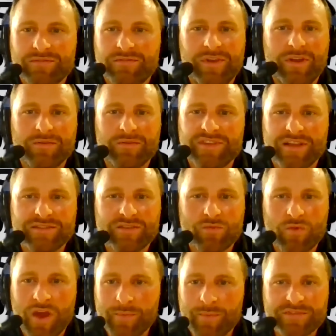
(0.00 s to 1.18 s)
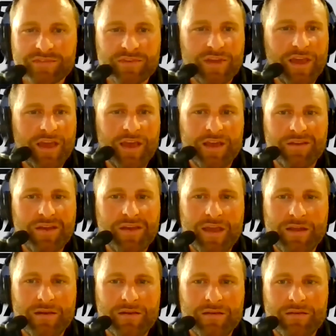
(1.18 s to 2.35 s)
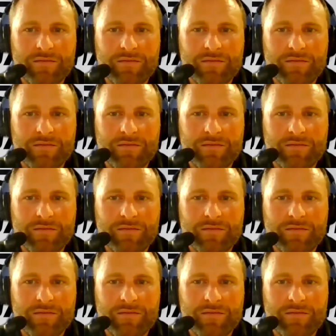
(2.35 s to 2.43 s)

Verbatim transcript: you know, sets and reps and, and